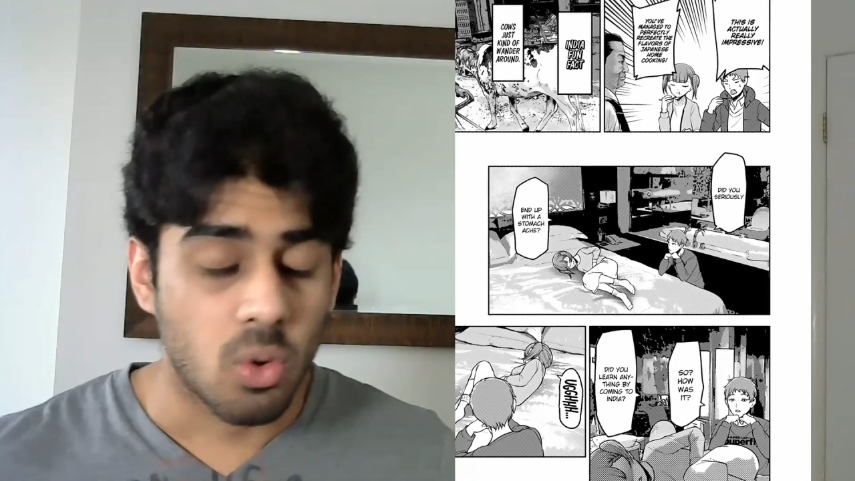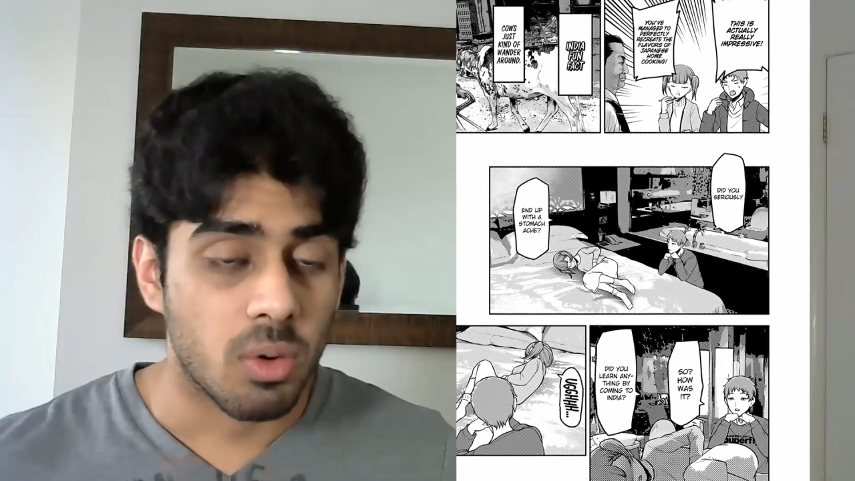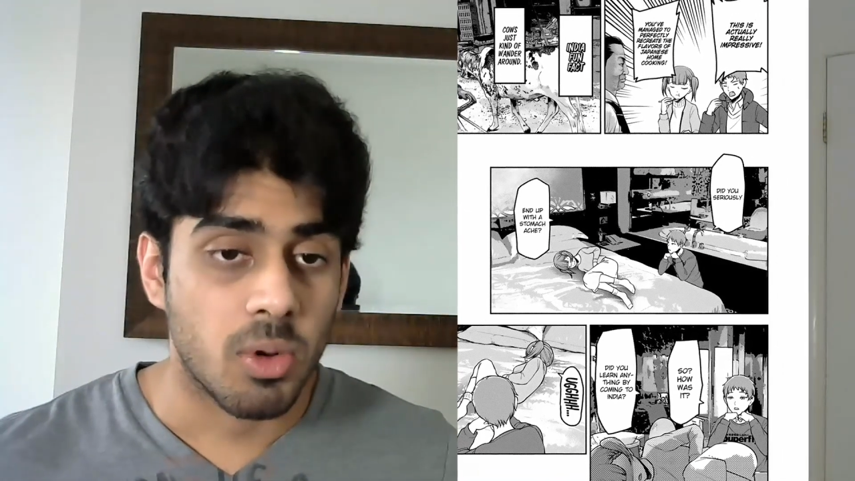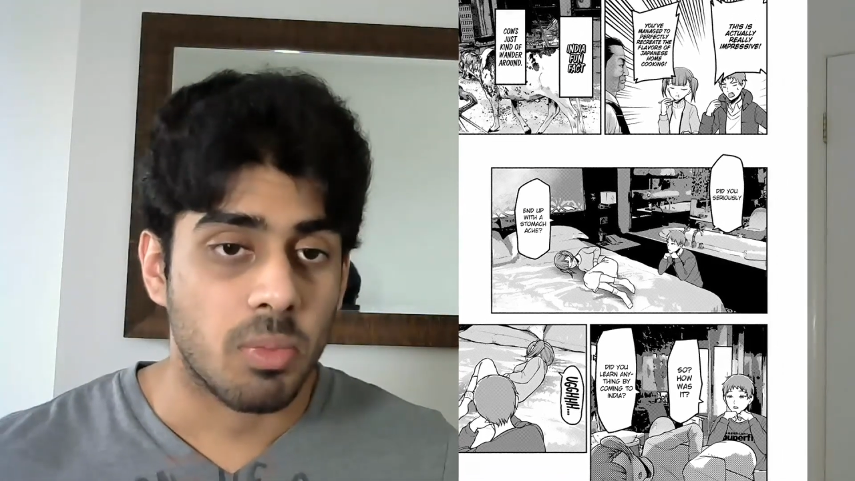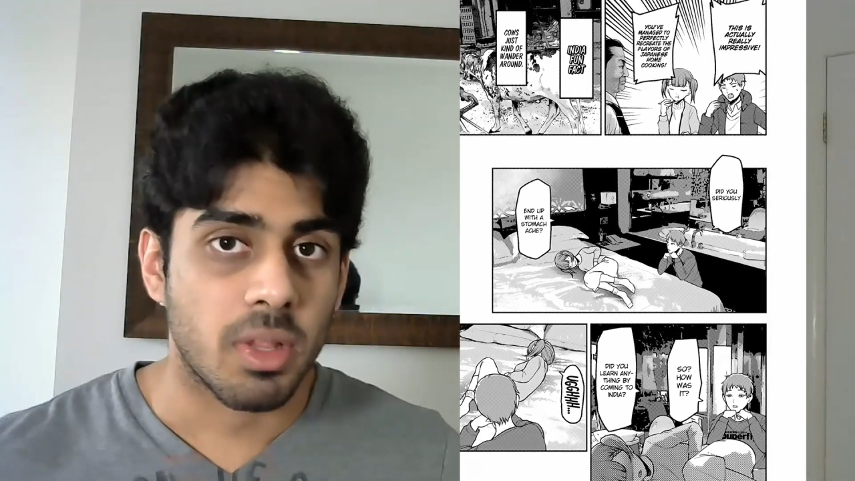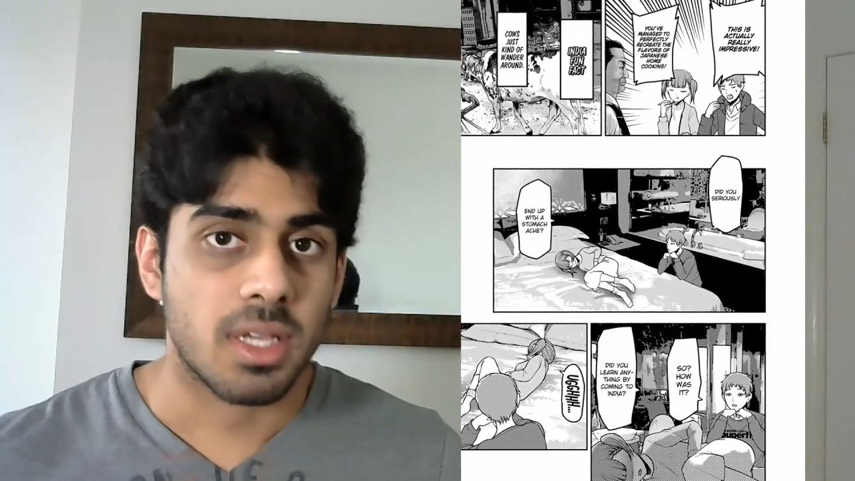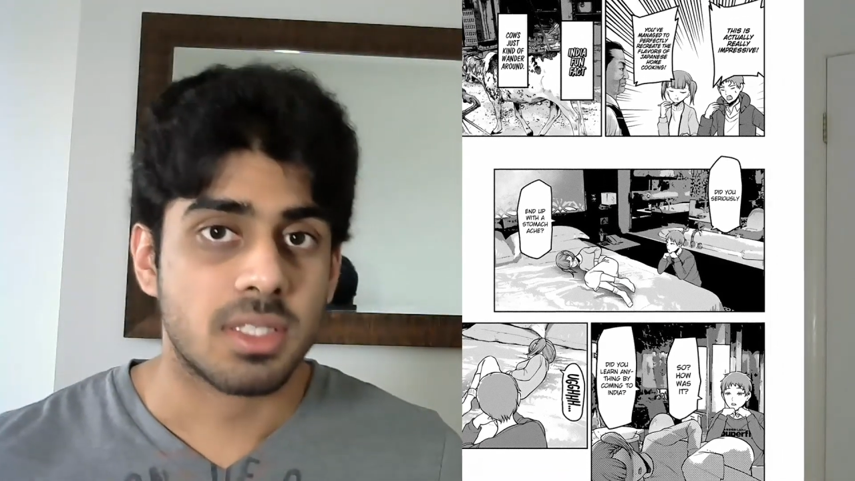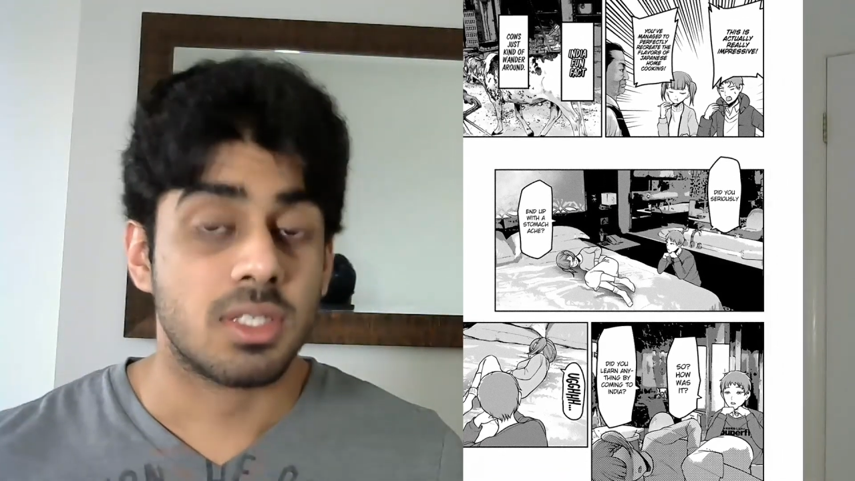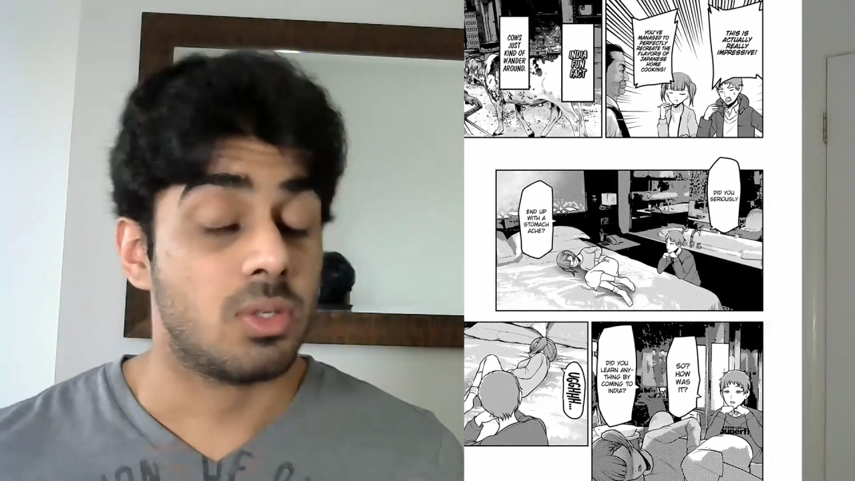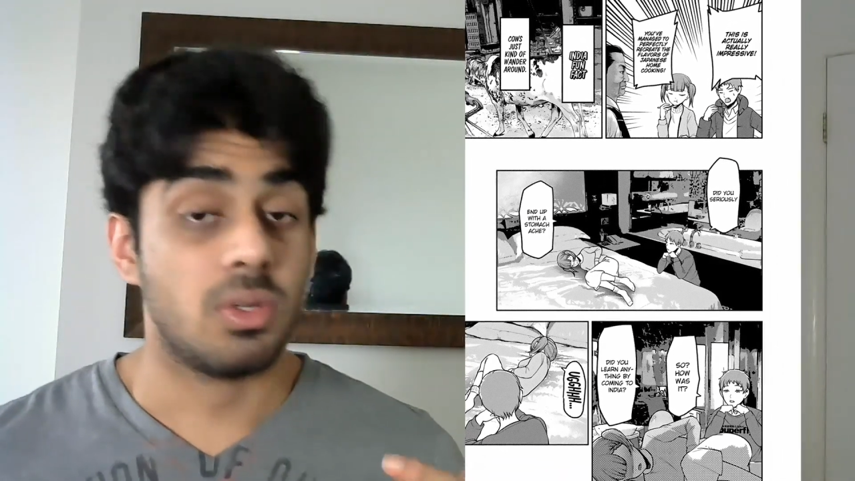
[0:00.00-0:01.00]
horrible
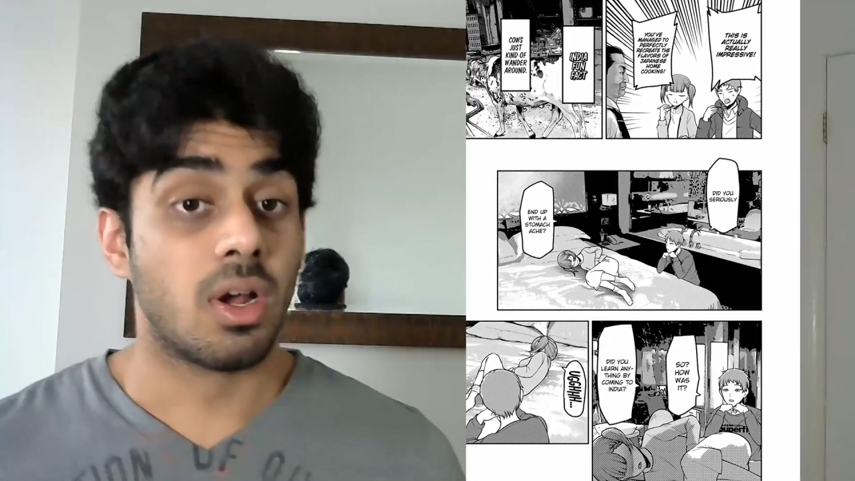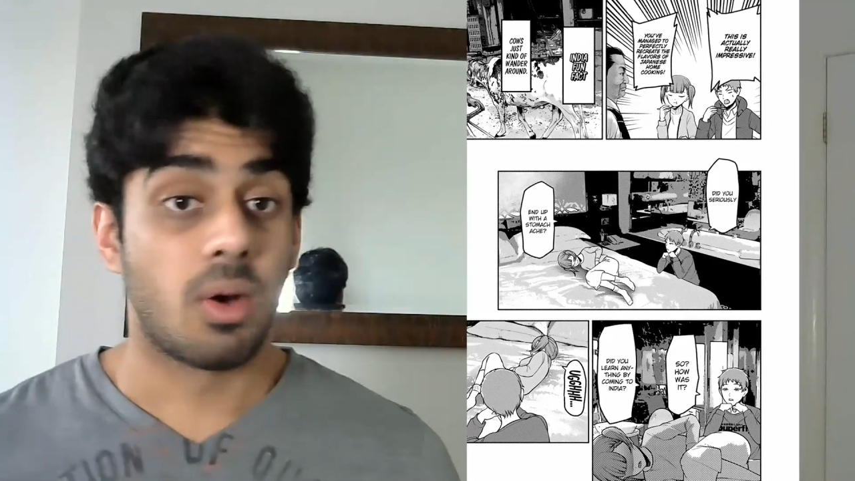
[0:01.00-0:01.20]
place. You do not